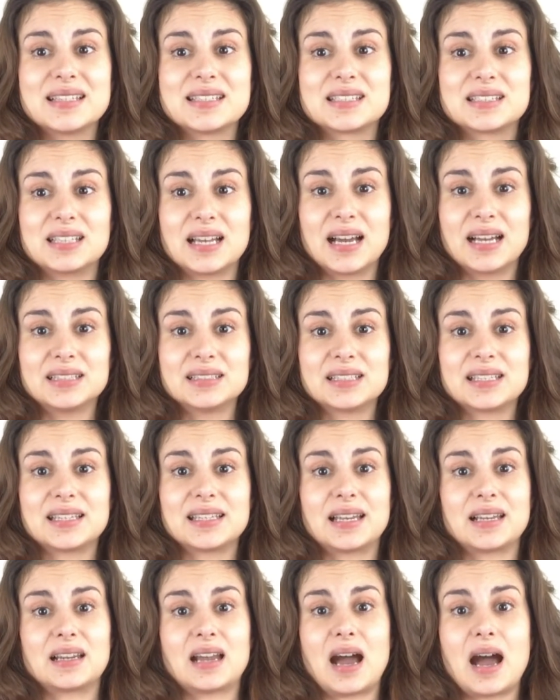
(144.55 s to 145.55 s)
stand in
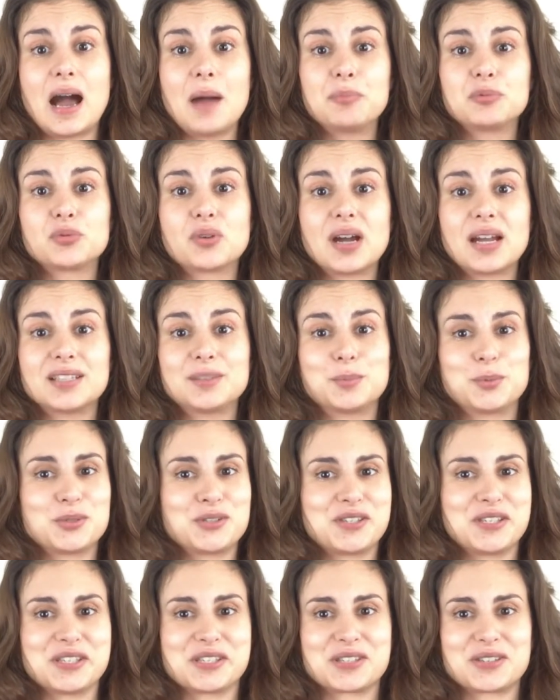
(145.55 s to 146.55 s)
an upright
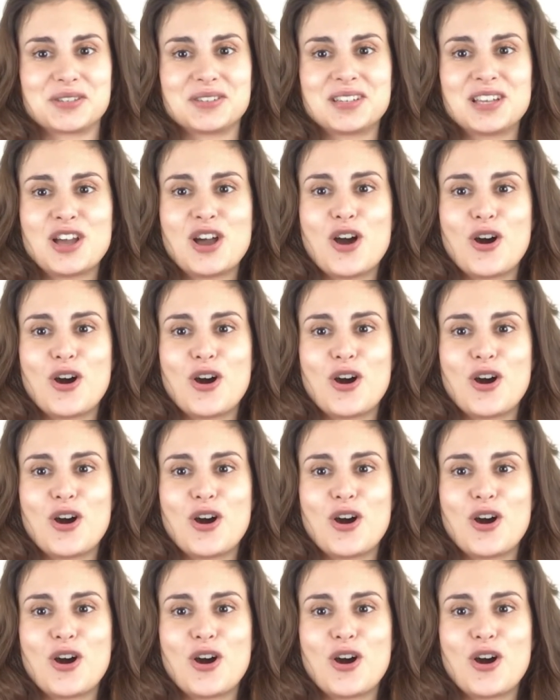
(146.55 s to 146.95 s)
position,